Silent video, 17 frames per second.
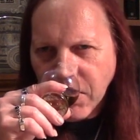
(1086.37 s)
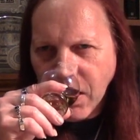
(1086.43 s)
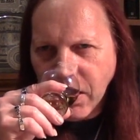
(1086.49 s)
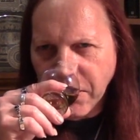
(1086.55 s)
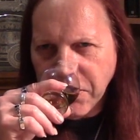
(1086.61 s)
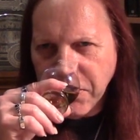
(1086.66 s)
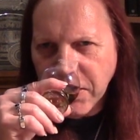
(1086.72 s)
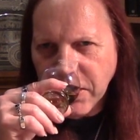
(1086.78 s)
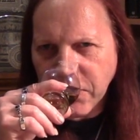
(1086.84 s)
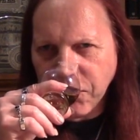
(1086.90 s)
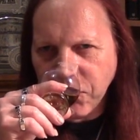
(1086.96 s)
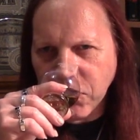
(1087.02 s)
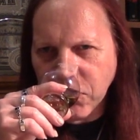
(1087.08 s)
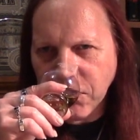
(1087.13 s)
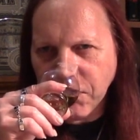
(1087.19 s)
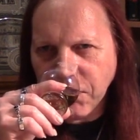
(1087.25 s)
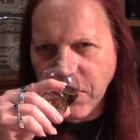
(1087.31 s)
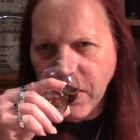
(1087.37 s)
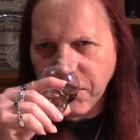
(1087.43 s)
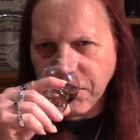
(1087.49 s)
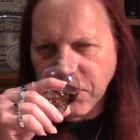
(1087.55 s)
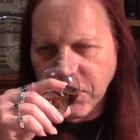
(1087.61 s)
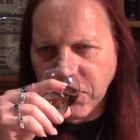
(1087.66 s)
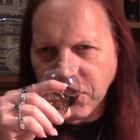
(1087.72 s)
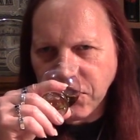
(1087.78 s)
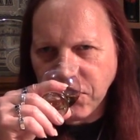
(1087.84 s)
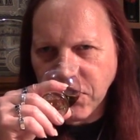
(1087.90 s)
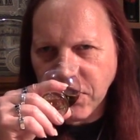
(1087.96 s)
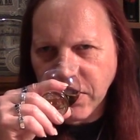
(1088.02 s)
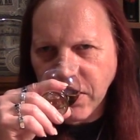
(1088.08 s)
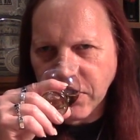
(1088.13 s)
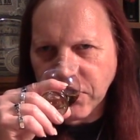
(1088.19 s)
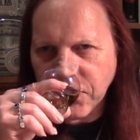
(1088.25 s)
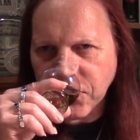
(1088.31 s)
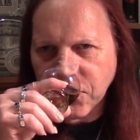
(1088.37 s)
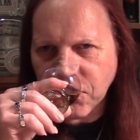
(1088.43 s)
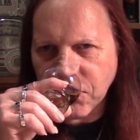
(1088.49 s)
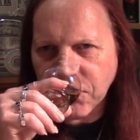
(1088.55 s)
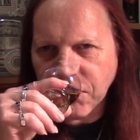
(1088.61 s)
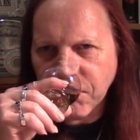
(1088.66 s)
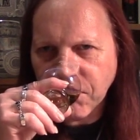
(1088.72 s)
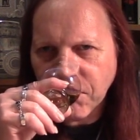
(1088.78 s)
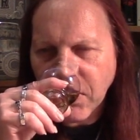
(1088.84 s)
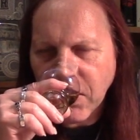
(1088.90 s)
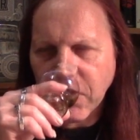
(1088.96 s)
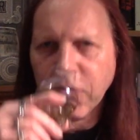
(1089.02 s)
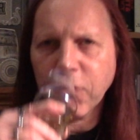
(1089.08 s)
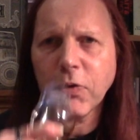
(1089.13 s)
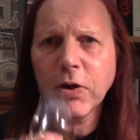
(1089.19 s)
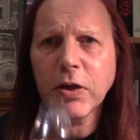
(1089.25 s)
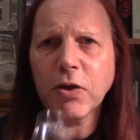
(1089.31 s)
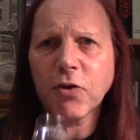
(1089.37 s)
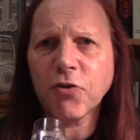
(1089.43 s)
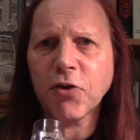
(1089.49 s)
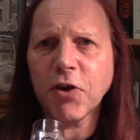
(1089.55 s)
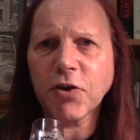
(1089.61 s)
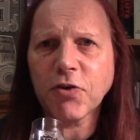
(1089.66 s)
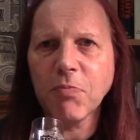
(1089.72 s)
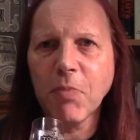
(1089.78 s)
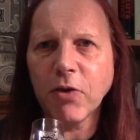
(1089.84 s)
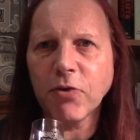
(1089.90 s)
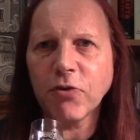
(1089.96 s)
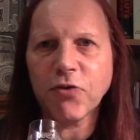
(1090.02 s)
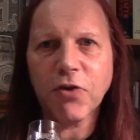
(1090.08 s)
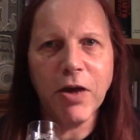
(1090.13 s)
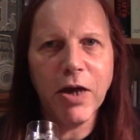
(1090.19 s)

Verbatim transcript: I think if you'd have left this for another sort of 3 to 6 months,